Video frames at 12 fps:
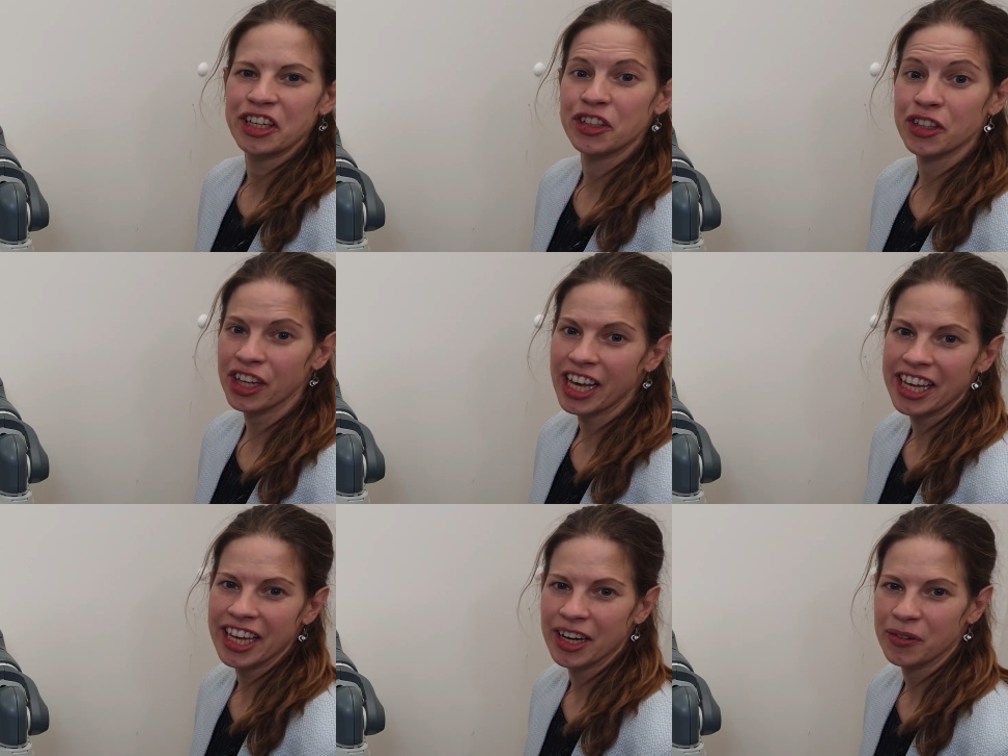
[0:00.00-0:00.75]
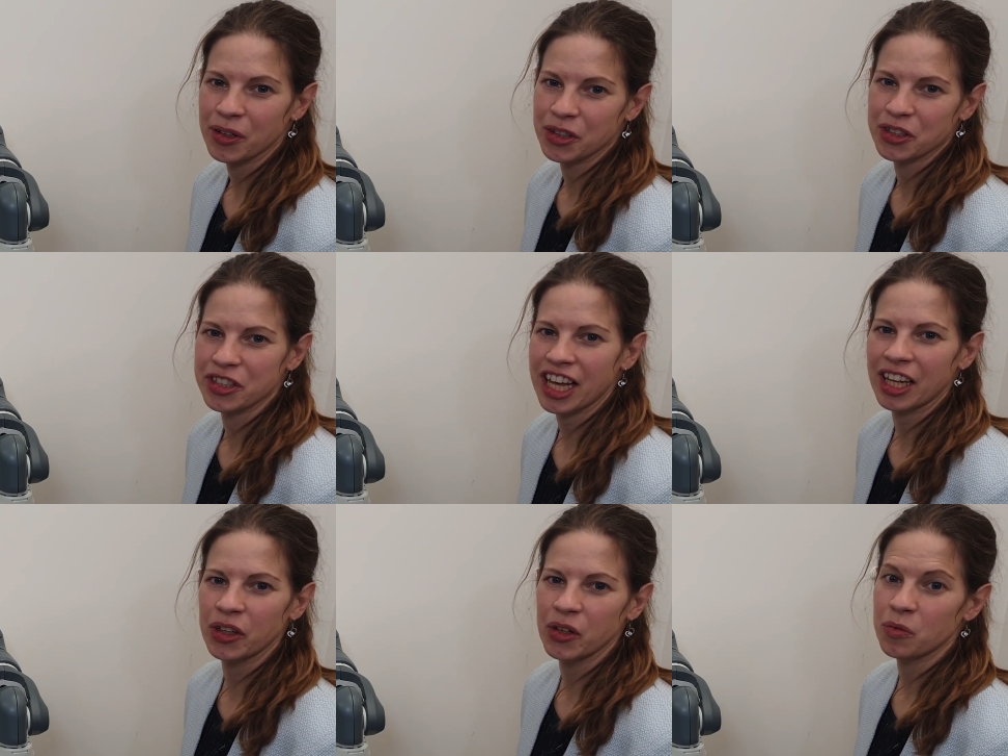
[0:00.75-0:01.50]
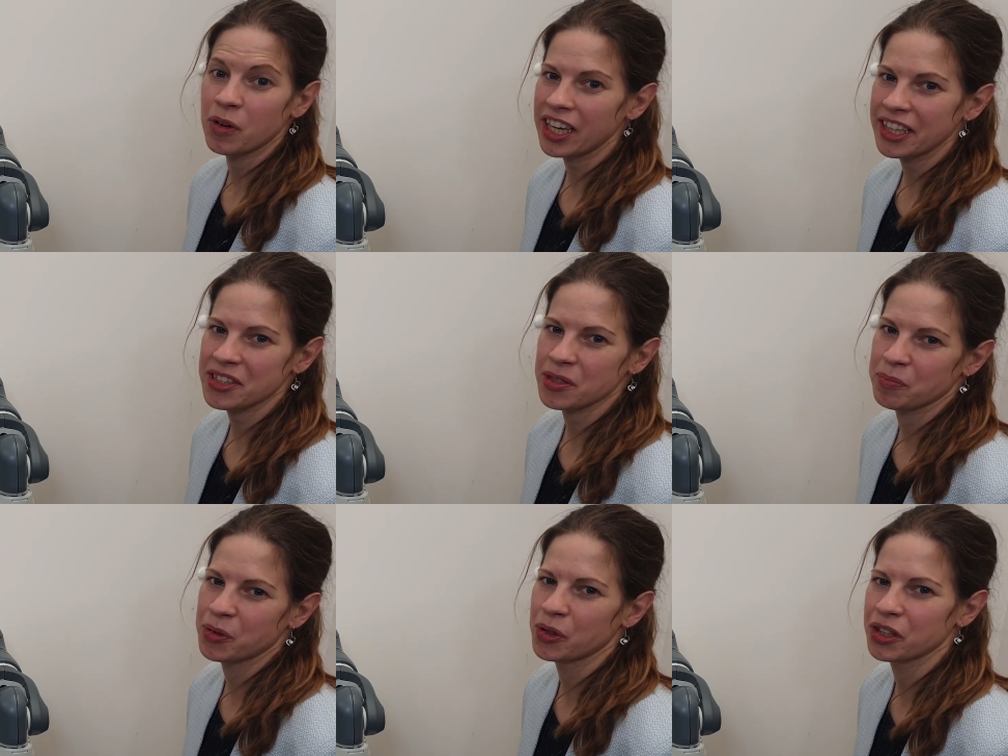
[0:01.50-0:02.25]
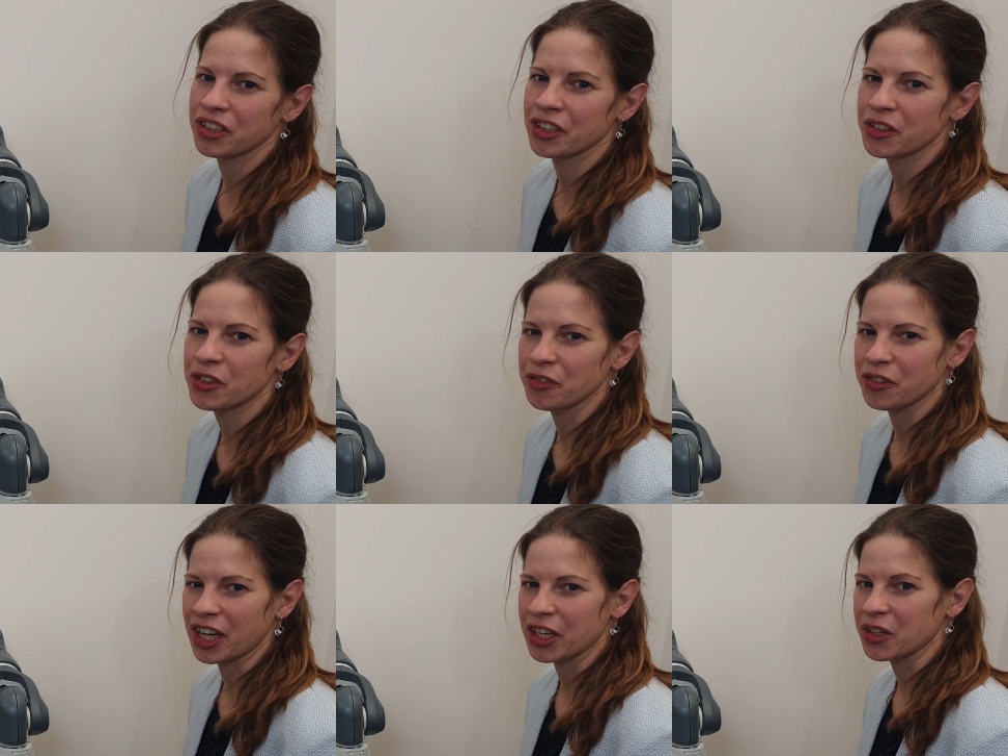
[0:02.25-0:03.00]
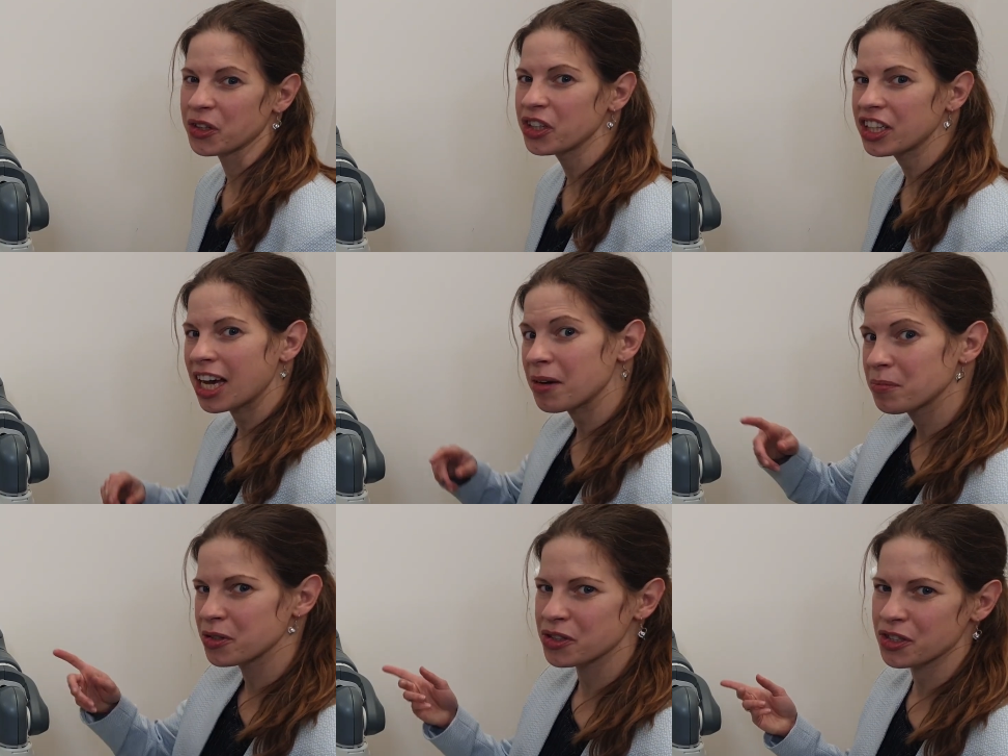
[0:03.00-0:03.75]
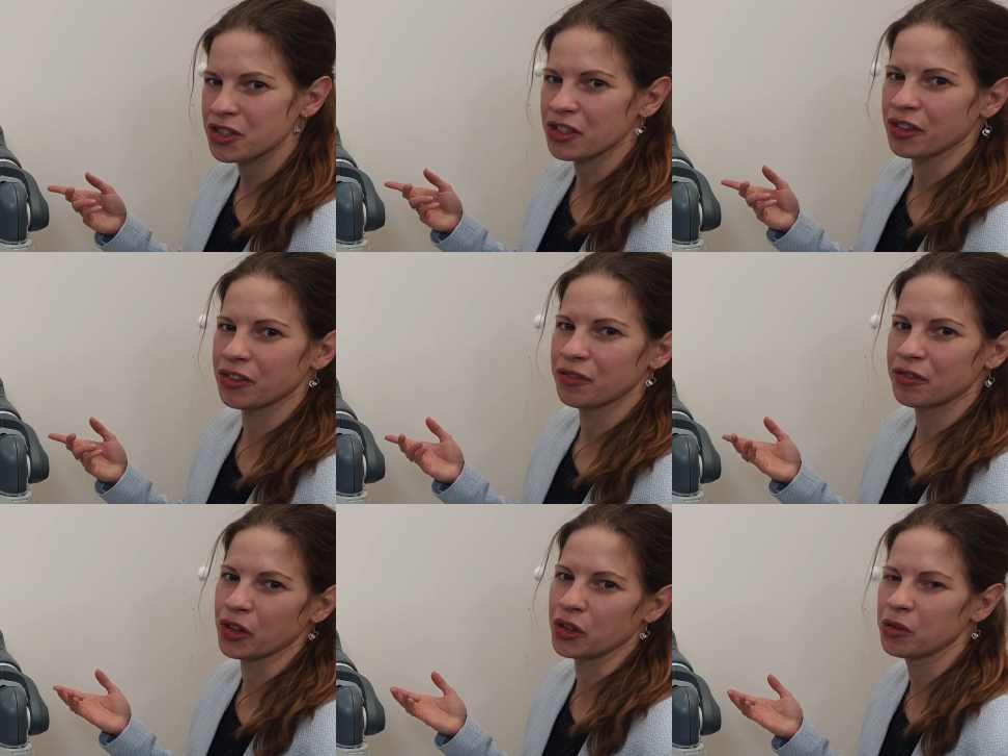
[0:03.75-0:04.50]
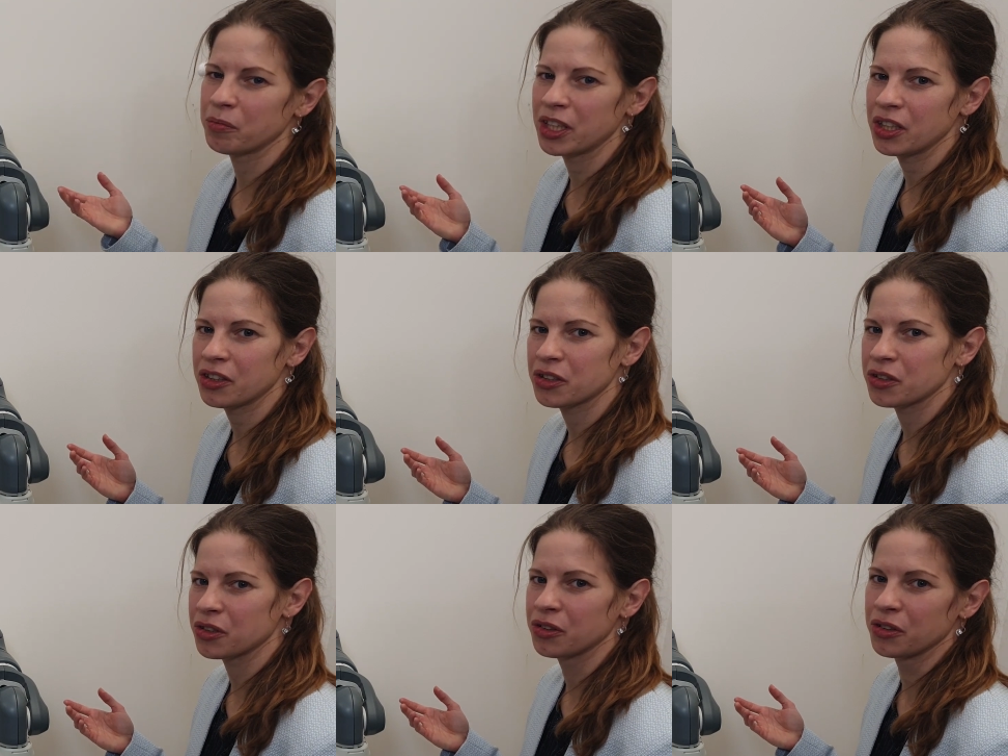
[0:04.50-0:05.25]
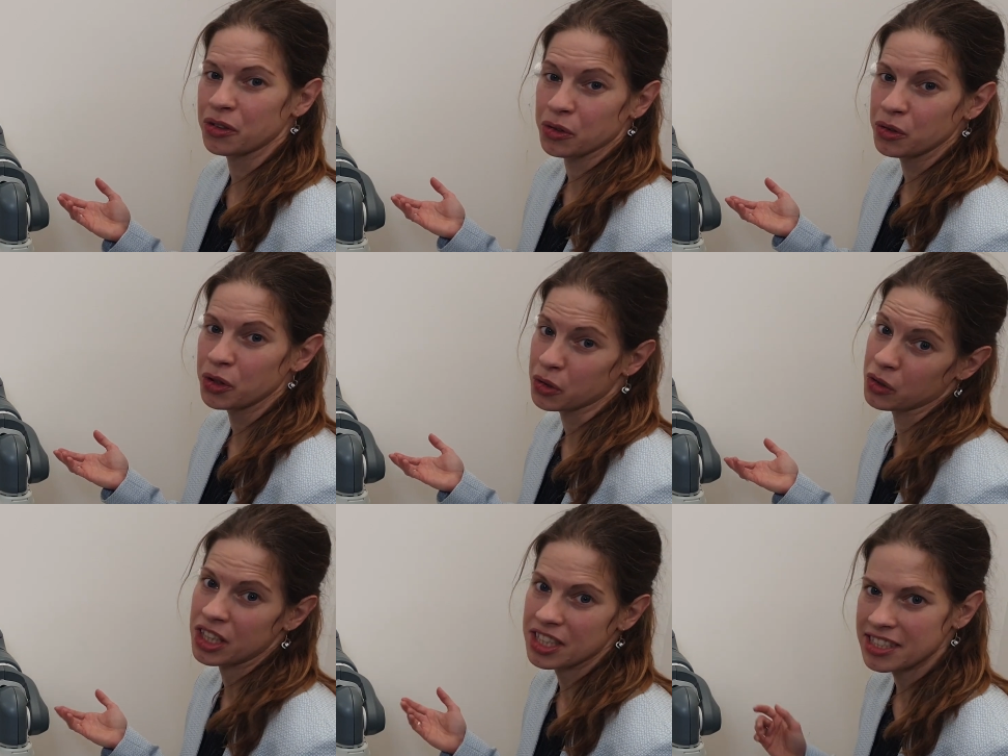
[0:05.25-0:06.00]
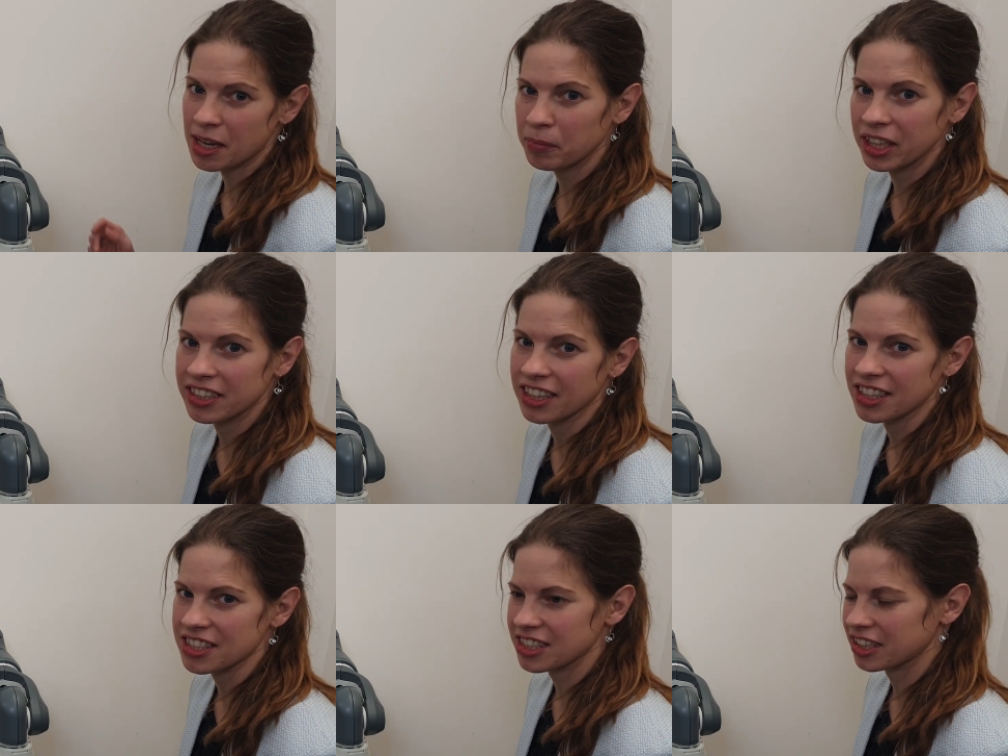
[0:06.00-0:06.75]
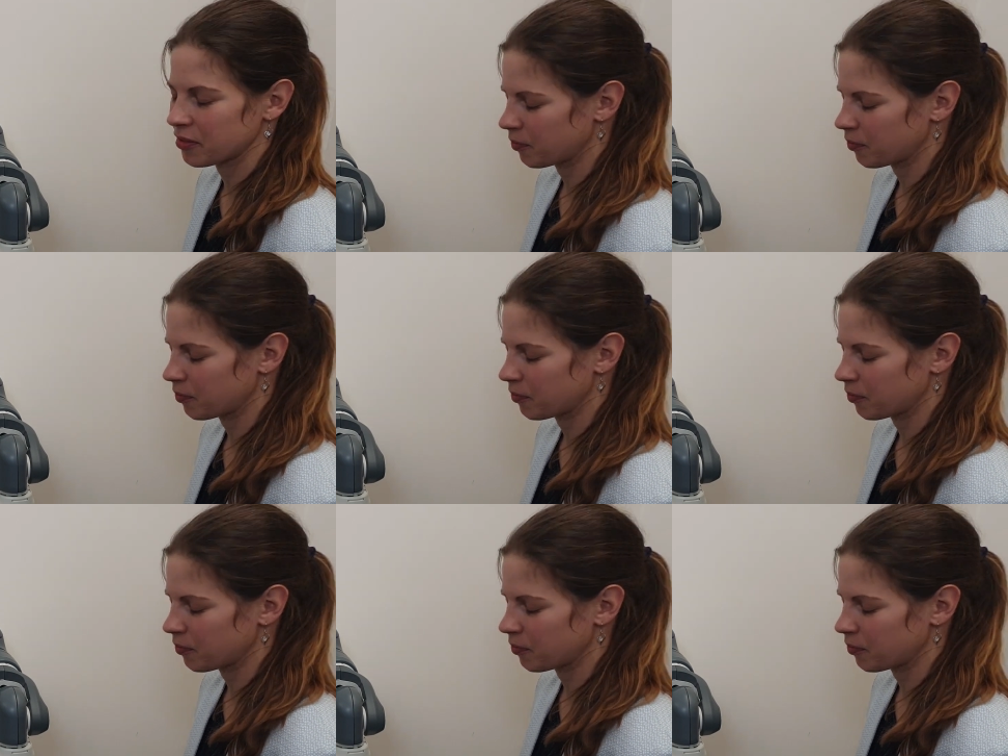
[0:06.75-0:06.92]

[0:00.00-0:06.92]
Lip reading: Today I want to tell you why it's important to find a good arm position for YuMi to do your assembly task.